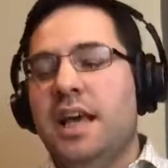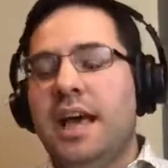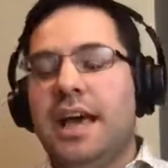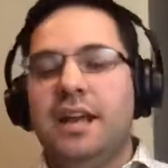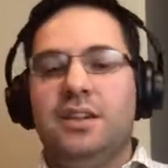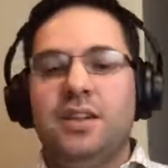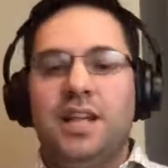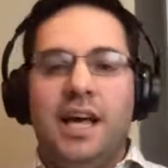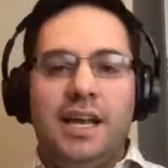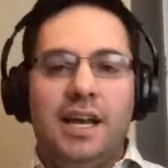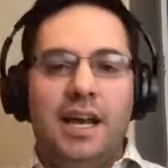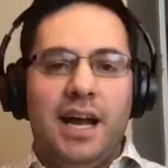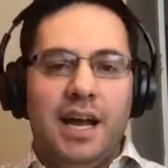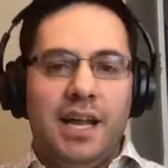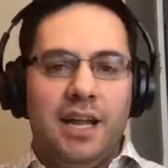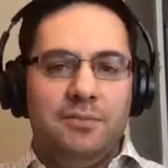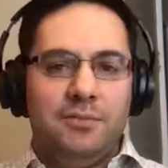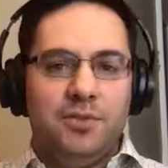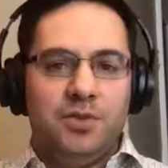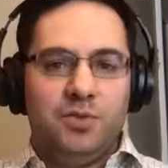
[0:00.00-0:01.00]
And a lot of
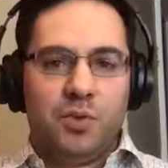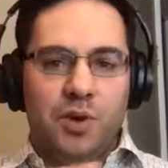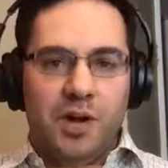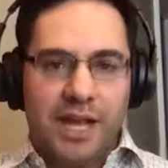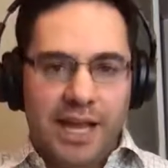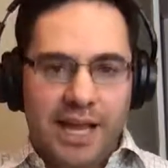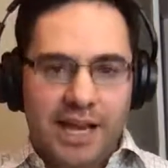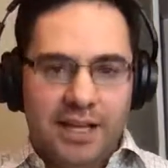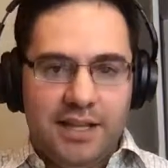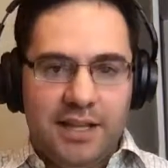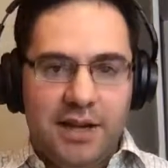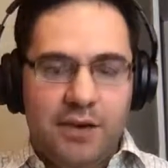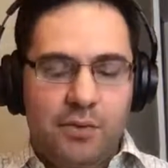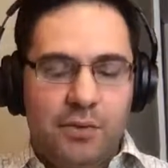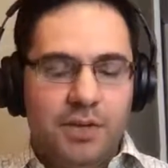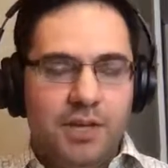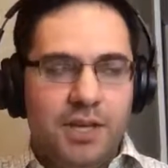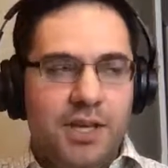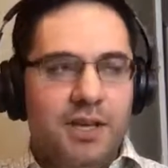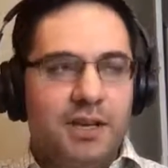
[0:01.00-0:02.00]
items we're getting there
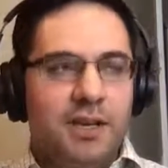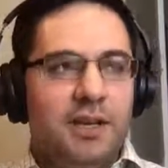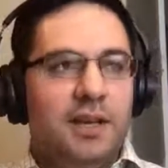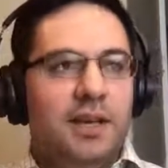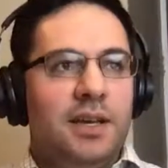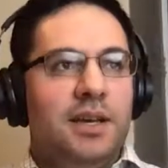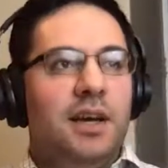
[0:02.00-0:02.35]
with it.